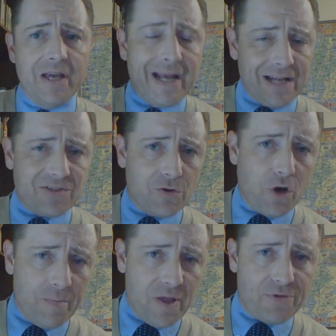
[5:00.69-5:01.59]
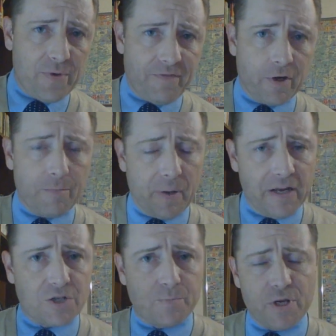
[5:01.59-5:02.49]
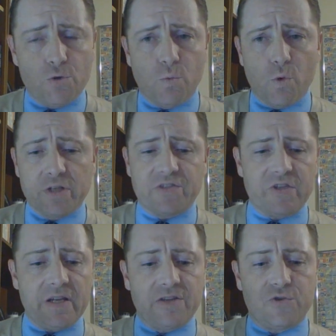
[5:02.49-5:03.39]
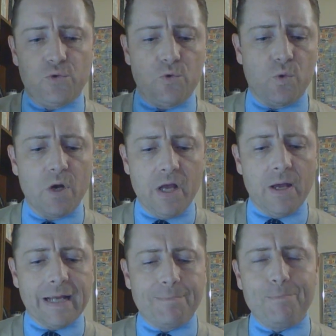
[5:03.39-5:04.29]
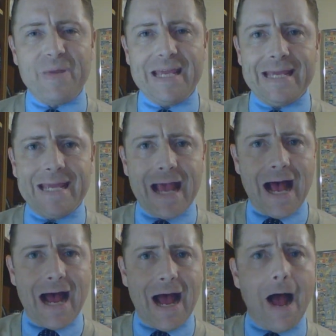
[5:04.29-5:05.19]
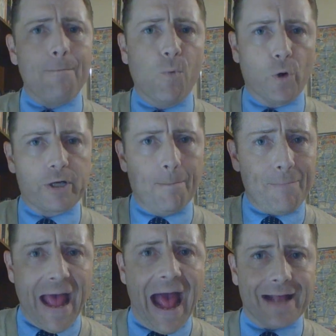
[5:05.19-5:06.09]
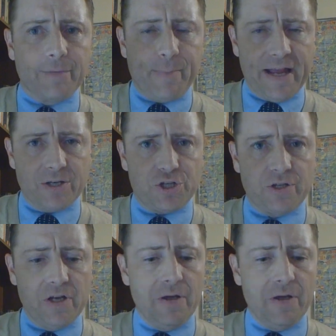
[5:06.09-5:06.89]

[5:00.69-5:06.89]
it's still going to be a three finger pinch, but you want it to be uh, a more compact pinch,